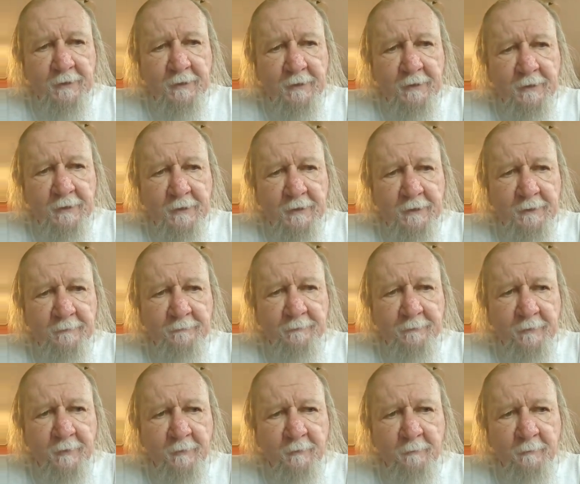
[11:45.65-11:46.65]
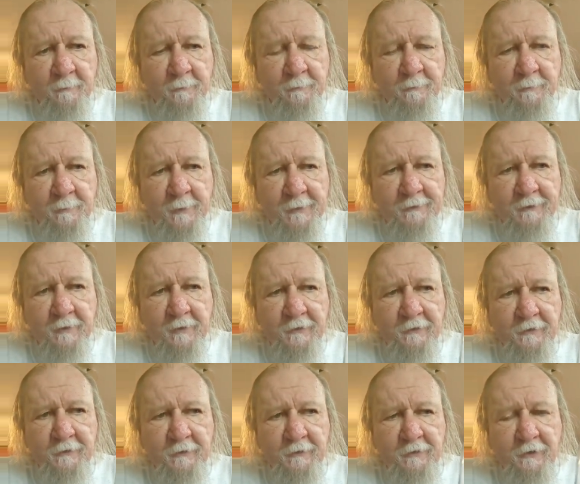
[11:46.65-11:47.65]
but
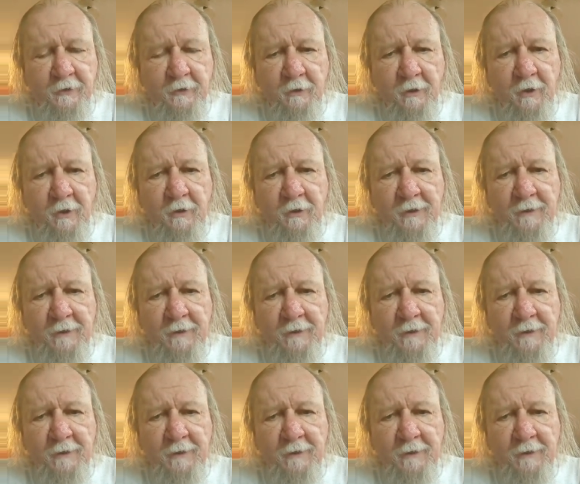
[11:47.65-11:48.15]
they'll all